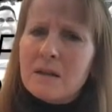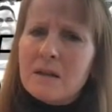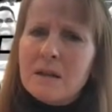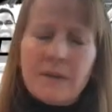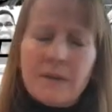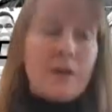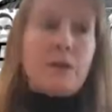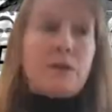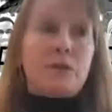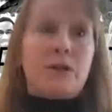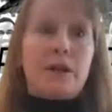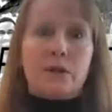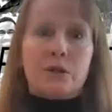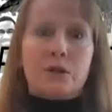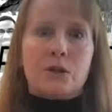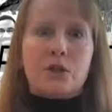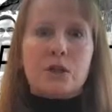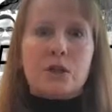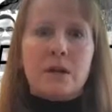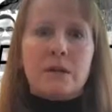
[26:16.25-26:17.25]
And they
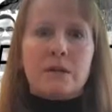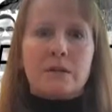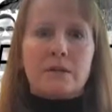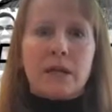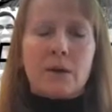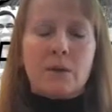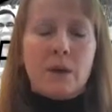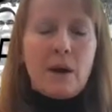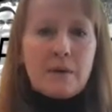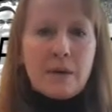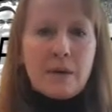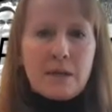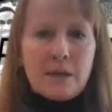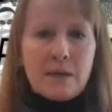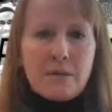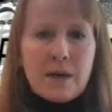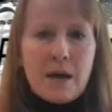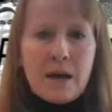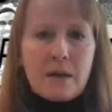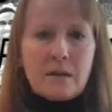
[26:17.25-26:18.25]
look startled, like, why would I
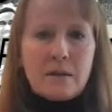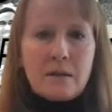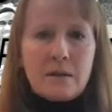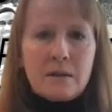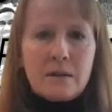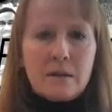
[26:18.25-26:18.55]
do that?